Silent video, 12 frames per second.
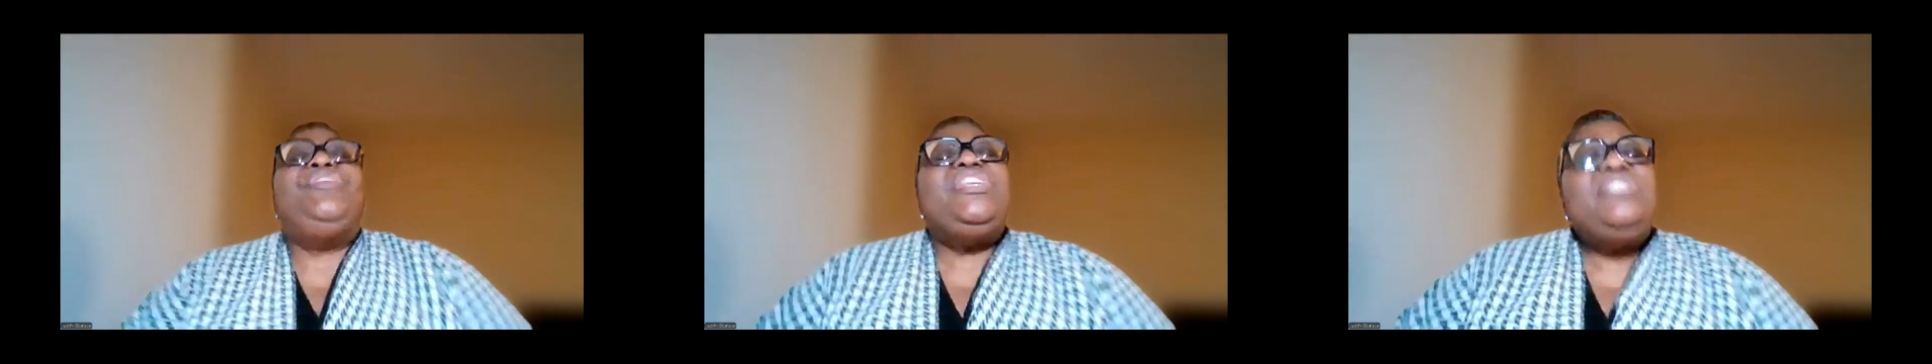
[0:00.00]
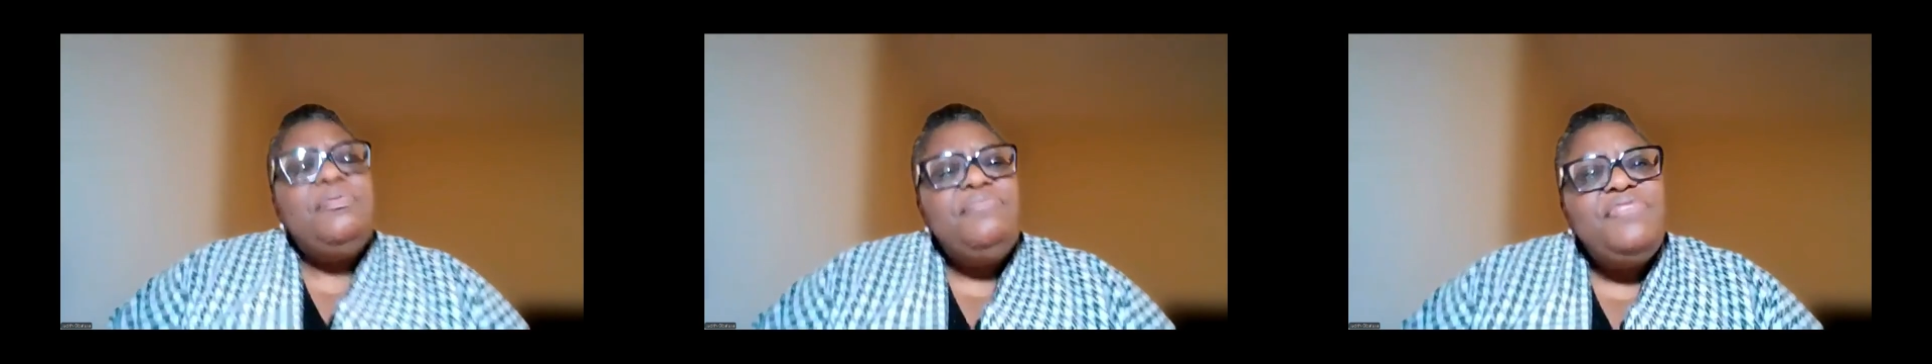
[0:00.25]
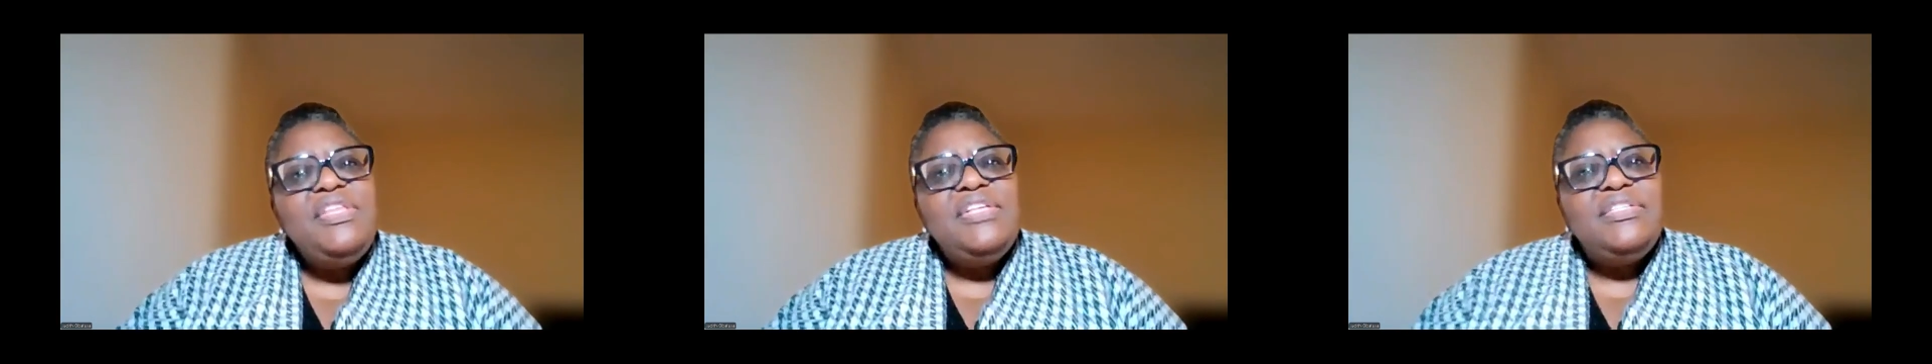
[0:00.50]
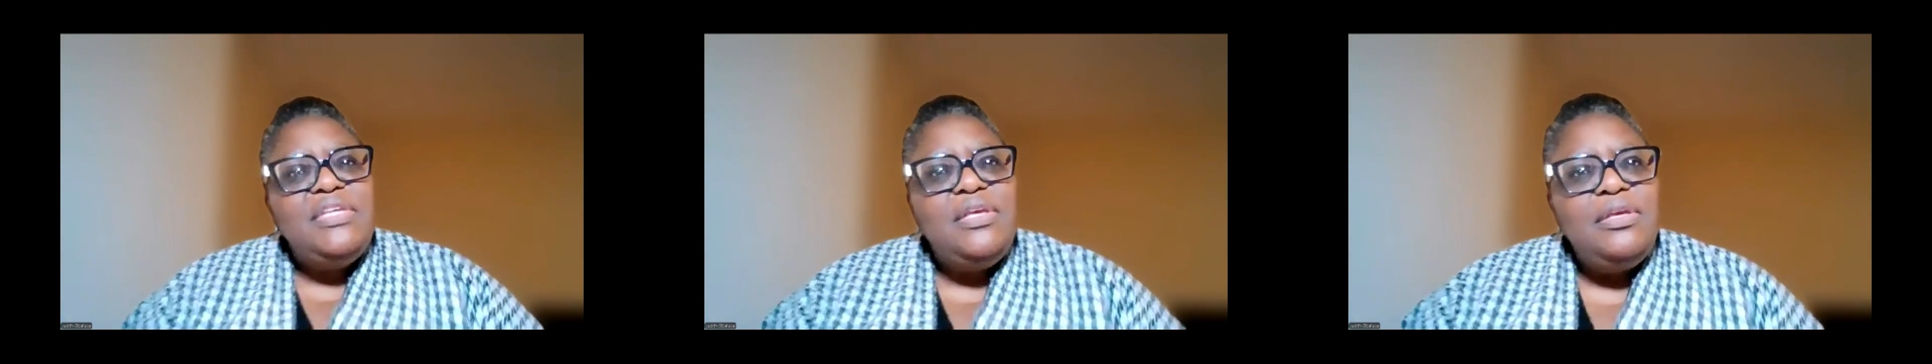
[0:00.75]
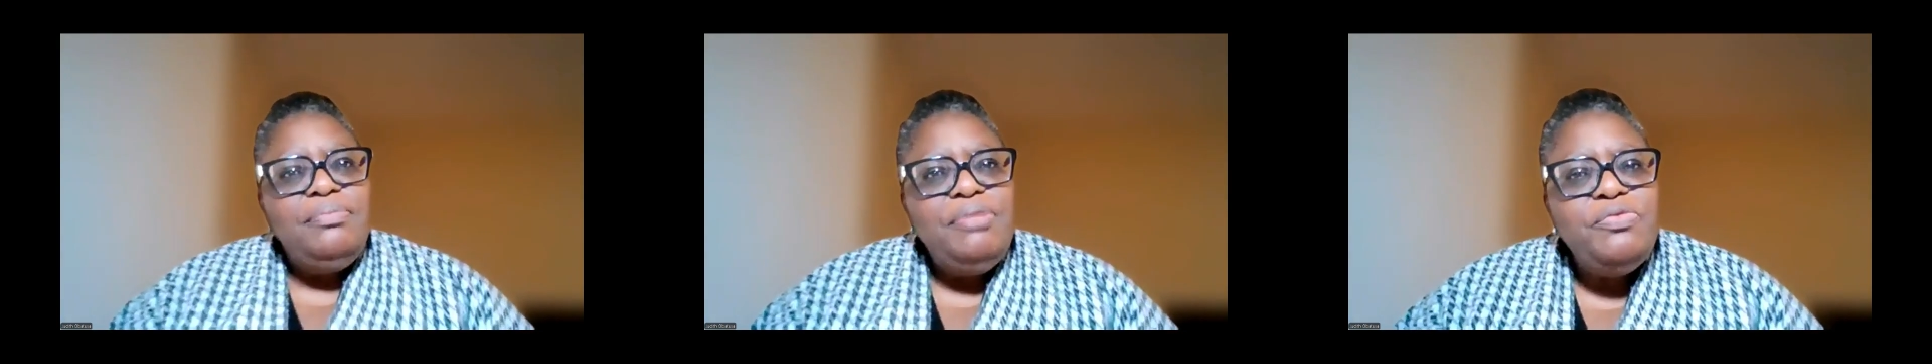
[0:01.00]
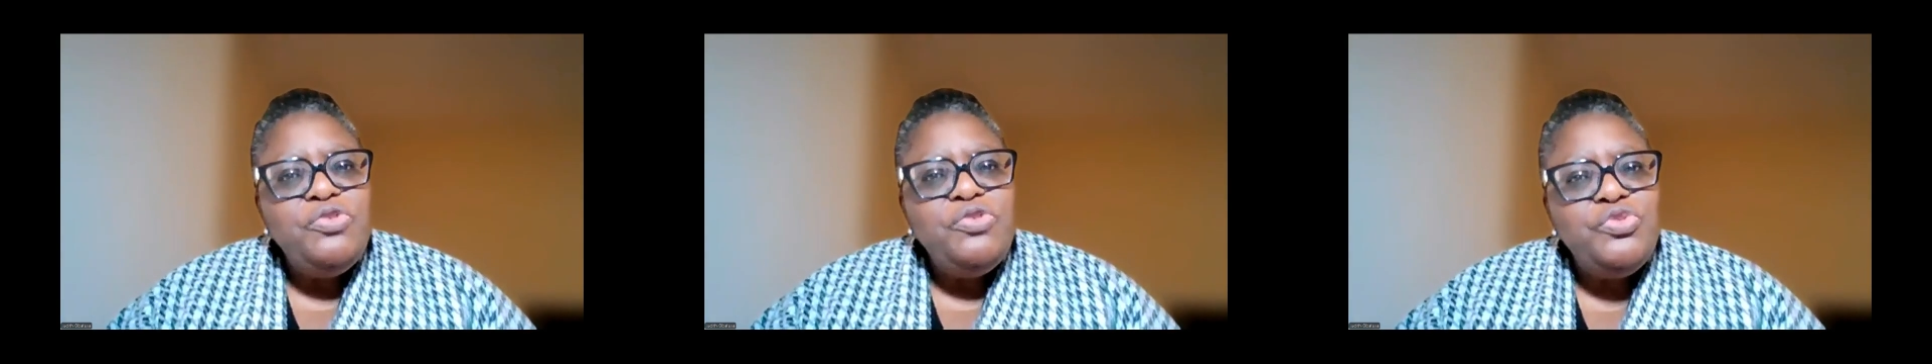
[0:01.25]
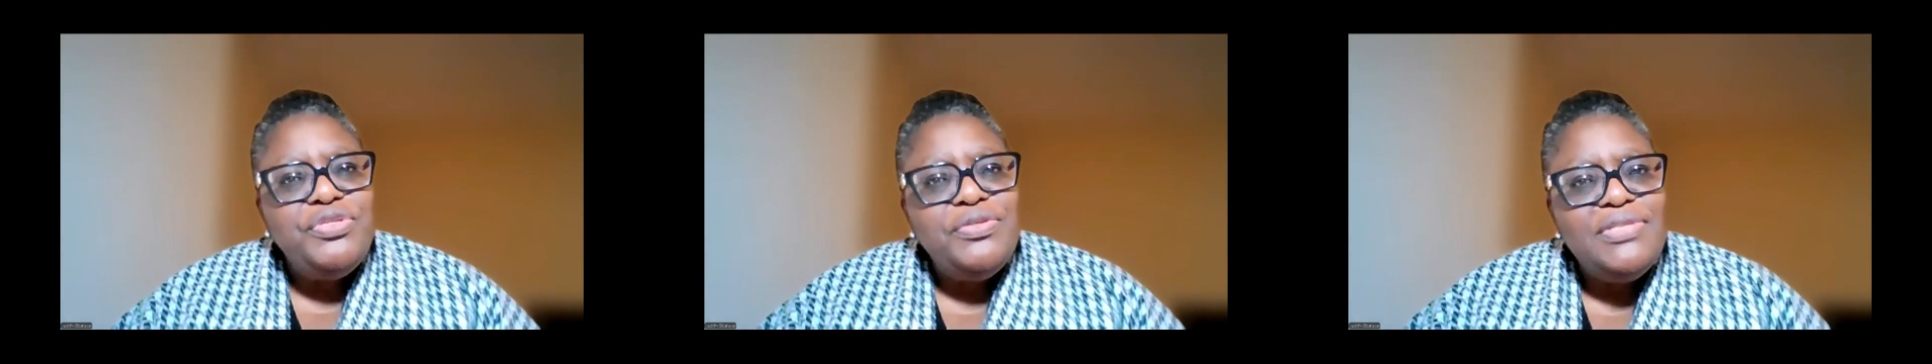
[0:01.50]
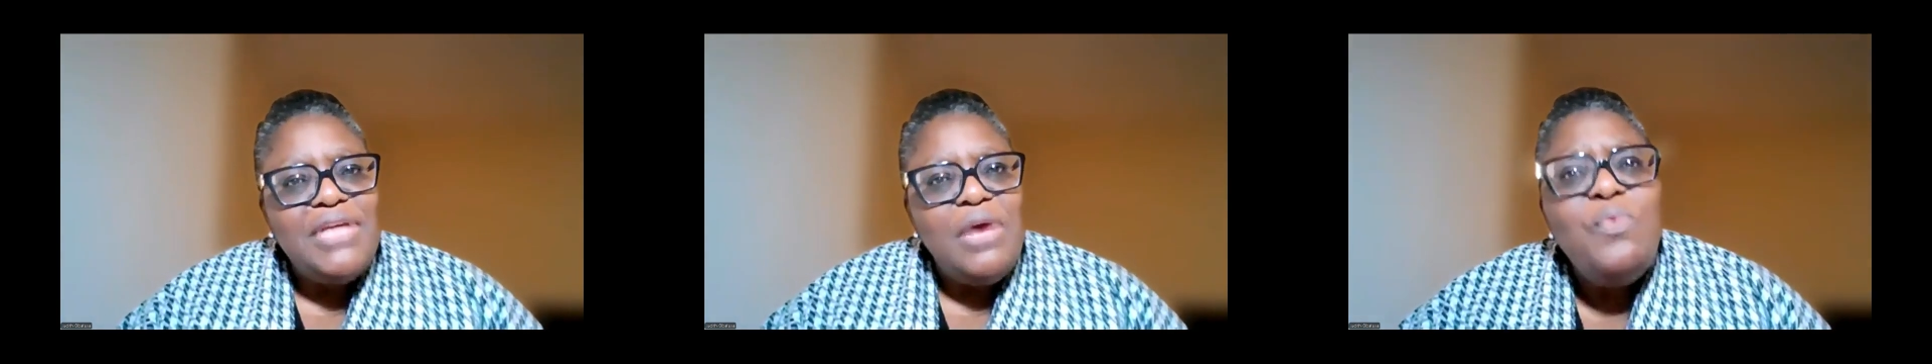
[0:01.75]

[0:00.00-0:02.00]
There's something they say. People treat us